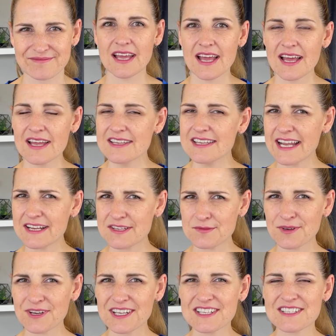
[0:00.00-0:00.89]
Next,
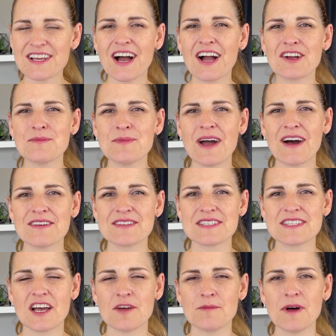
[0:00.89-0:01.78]
we're going to talk about
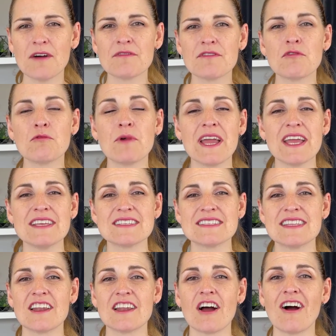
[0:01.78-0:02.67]
some of the ways
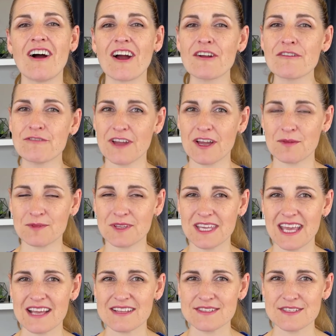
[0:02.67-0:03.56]
that our family
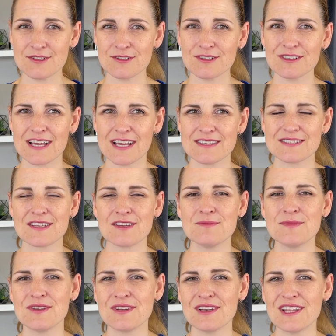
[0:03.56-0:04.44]
has utilized
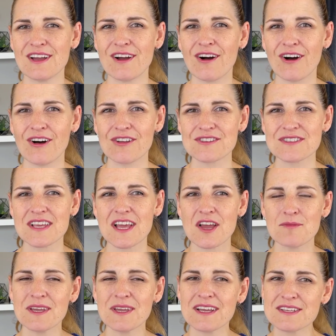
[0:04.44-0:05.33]
community halls,
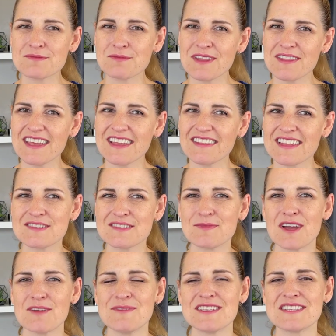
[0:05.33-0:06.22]
because we think these
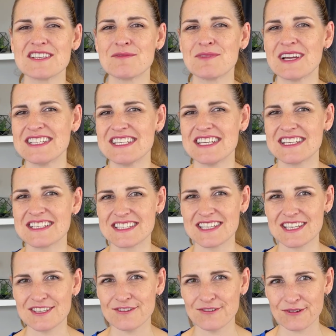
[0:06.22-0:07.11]
might be some ideas
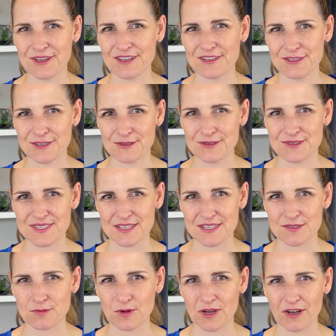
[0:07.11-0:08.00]
that you can use
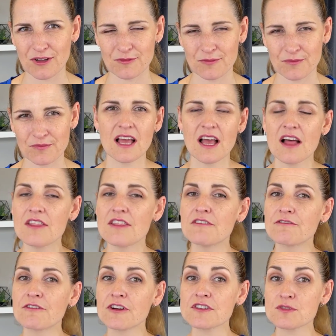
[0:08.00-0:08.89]
as well. The
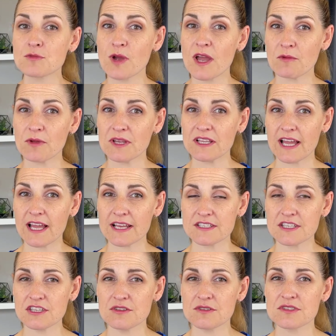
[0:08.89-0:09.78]
first way we like
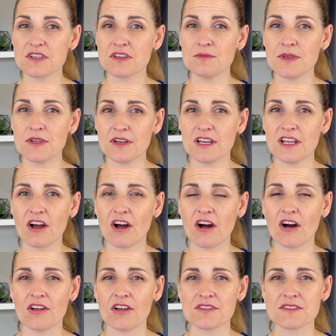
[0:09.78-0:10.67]
to use community
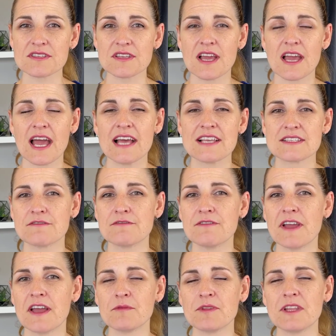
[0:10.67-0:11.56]
halls as a
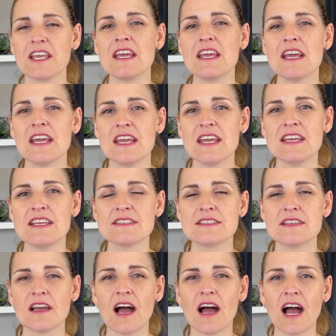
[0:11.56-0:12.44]
family
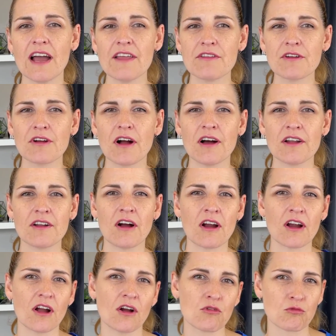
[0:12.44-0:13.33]
is either on
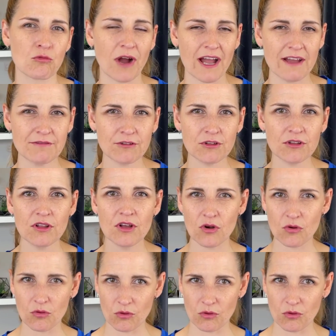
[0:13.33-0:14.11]
our arrival or